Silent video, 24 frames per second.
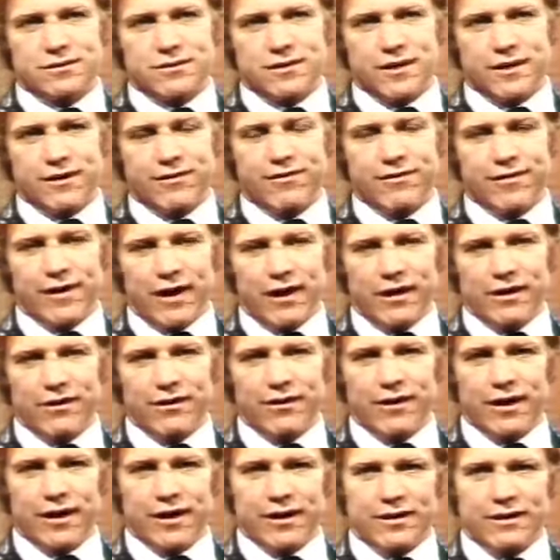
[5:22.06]
the fellow
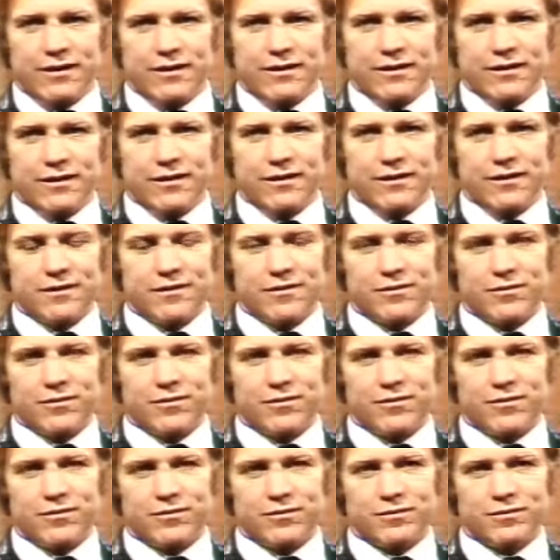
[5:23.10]
that. Um,
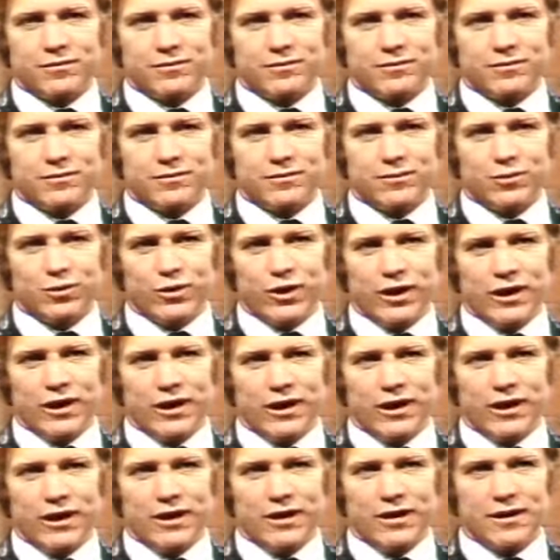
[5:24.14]

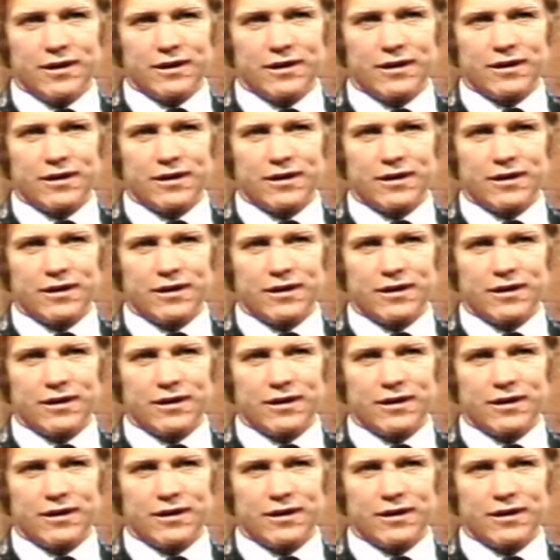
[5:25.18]
really